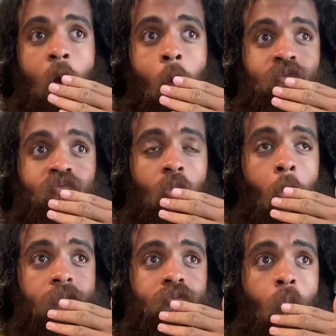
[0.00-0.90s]
from
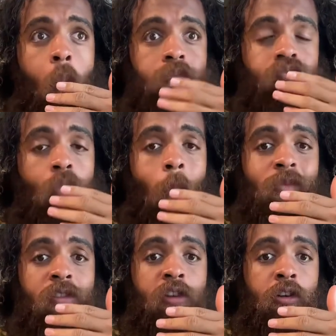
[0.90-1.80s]

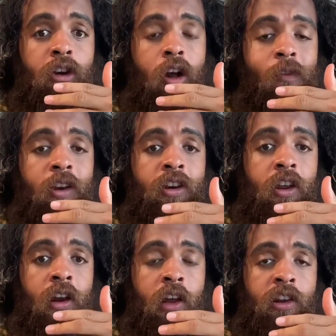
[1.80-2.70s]
they started off in,
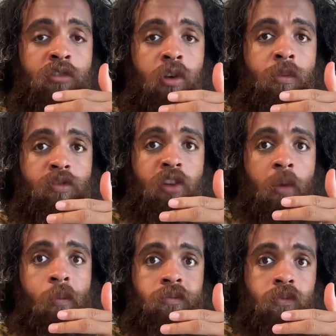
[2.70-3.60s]
in like Detroit,
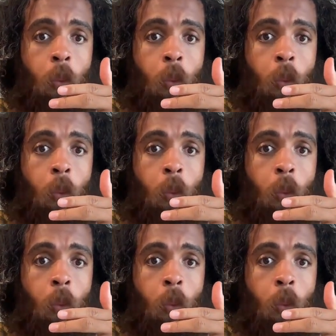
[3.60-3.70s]
Michigan,